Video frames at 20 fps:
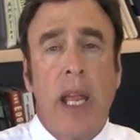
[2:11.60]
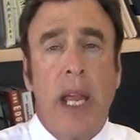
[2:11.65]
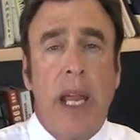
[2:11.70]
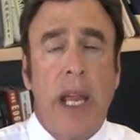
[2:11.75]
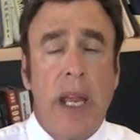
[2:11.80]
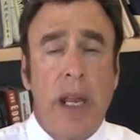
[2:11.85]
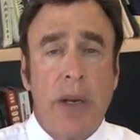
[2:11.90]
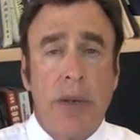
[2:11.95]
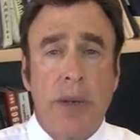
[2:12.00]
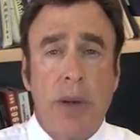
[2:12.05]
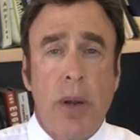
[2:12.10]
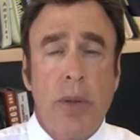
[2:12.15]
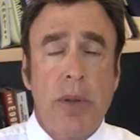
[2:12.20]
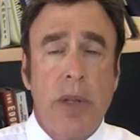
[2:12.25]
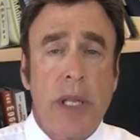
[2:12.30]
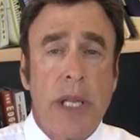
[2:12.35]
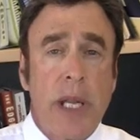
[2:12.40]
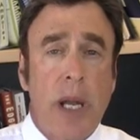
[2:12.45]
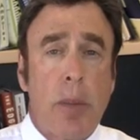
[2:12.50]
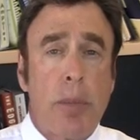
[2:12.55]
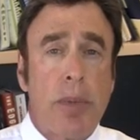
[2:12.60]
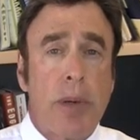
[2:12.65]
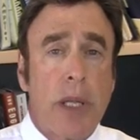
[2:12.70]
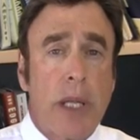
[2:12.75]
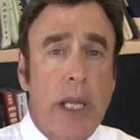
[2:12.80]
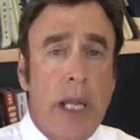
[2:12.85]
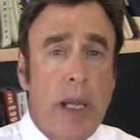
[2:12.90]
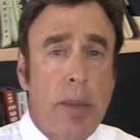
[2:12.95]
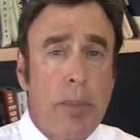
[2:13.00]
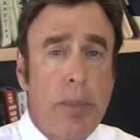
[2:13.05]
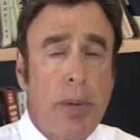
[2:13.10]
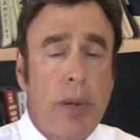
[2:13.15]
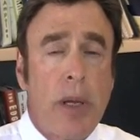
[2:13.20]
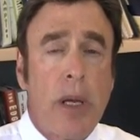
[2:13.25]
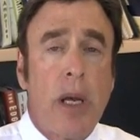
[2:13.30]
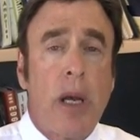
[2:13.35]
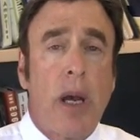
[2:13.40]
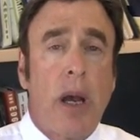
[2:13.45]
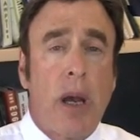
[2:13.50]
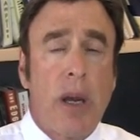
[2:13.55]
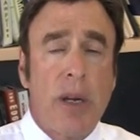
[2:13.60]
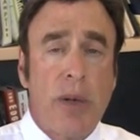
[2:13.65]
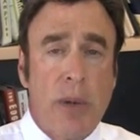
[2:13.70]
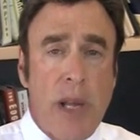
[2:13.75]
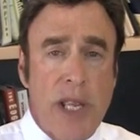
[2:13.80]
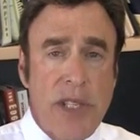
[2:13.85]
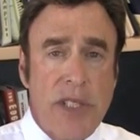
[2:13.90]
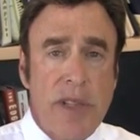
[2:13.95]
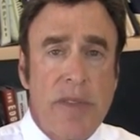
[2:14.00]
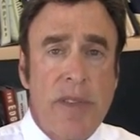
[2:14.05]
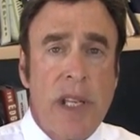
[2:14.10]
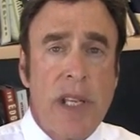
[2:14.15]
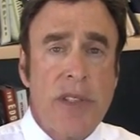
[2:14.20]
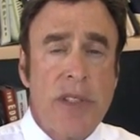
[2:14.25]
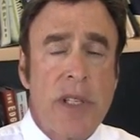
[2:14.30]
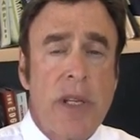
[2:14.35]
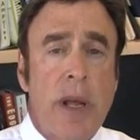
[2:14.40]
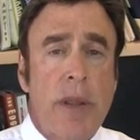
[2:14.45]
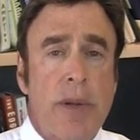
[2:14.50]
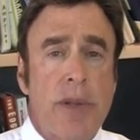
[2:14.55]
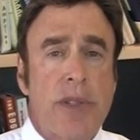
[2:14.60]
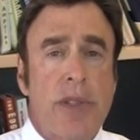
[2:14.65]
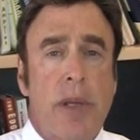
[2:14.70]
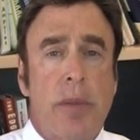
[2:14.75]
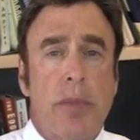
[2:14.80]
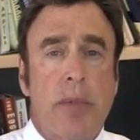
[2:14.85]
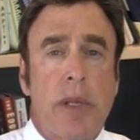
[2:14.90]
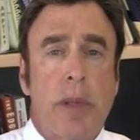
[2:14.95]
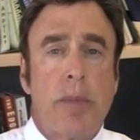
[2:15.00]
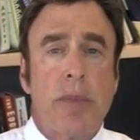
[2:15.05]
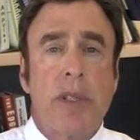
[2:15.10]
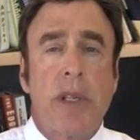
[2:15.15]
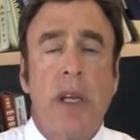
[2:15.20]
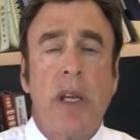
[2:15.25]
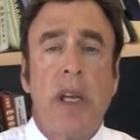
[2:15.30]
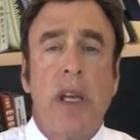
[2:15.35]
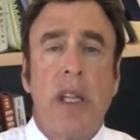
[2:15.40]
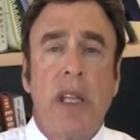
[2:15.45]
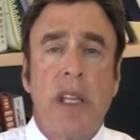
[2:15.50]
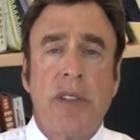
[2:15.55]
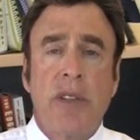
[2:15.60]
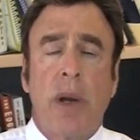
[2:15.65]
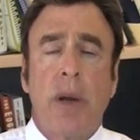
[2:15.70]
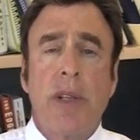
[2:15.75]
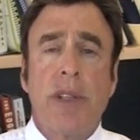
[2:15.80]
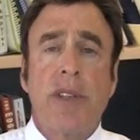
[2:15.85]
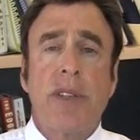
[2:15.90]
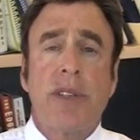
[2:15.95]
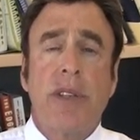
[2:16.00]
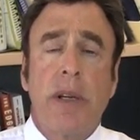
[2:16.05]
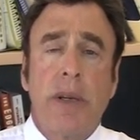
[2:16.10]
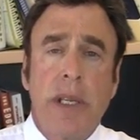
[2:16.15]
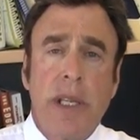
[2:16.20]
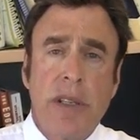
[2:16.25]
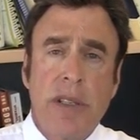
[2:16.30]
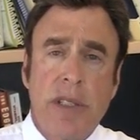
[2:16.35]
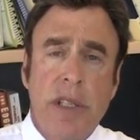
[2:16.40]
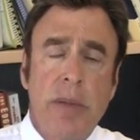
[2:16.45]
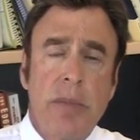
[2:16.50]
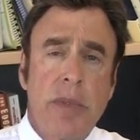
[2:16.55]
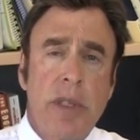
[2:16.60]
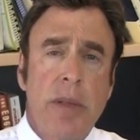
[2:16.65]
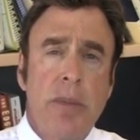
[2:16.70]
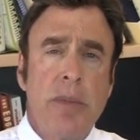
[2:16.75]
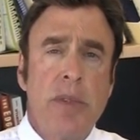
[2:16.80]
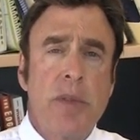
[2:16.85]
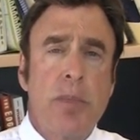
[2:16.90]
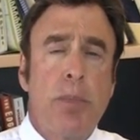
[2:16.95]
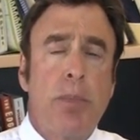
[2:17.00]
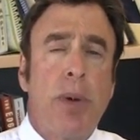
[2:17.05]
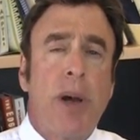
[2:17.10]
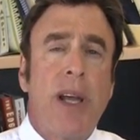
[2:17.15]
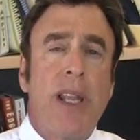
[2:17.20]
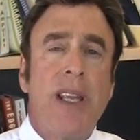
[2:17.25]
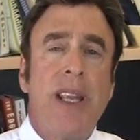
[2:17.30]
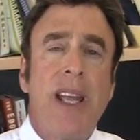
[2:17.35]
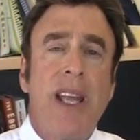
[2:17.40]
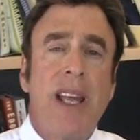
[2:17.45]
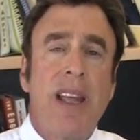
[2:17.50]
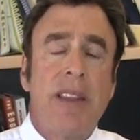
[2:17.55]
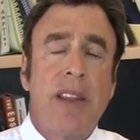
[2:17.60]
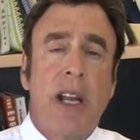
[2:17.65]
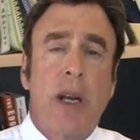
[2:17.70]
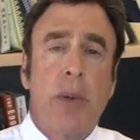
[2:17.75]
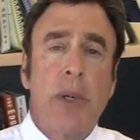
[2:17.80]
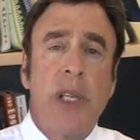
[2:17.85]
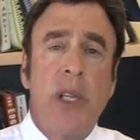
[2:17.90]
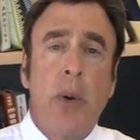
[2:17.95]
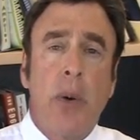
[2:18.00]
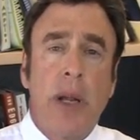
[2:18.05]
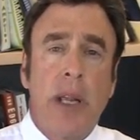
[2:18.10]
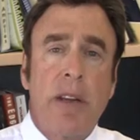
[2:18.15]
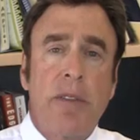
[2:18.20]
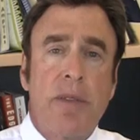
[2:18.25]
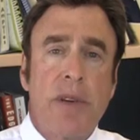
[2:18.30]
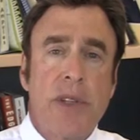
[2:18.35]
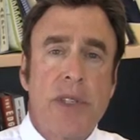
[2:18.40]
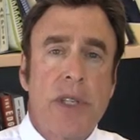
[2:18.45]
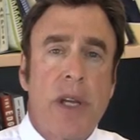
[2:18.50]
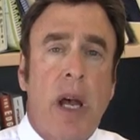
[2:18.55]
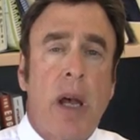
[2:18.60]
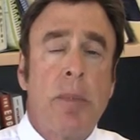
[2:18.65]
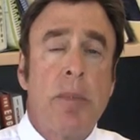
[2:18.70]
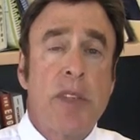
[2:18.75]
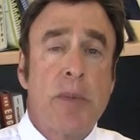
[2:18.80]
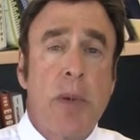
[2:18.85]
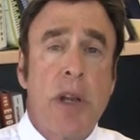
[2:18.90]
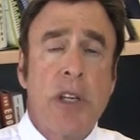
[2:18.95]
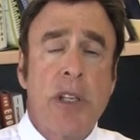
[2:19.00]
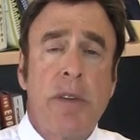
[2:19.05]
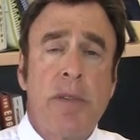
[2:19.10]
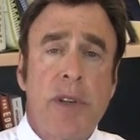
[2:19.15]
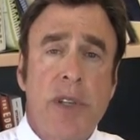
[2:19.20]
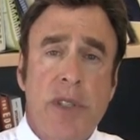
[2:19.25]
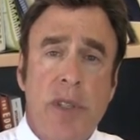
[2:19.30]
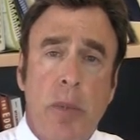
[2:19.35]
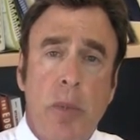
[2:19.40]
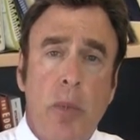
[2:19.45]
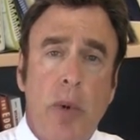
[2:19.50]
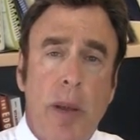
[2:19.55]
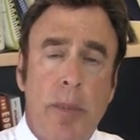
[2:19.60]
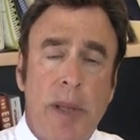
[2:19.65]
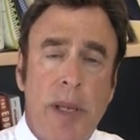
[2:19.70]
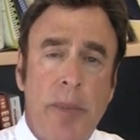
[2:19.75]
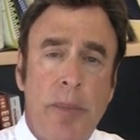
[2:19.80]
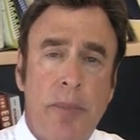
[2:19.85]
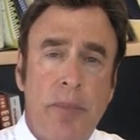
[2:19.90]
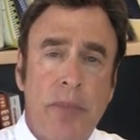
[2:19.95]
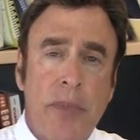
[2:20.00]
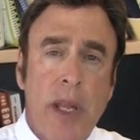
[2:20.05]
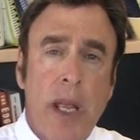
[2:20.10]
hair growth in the upper lip, aggressiveness, and other symptoms. These aren't serious symptoms, but they are annoying for some, especially for some women.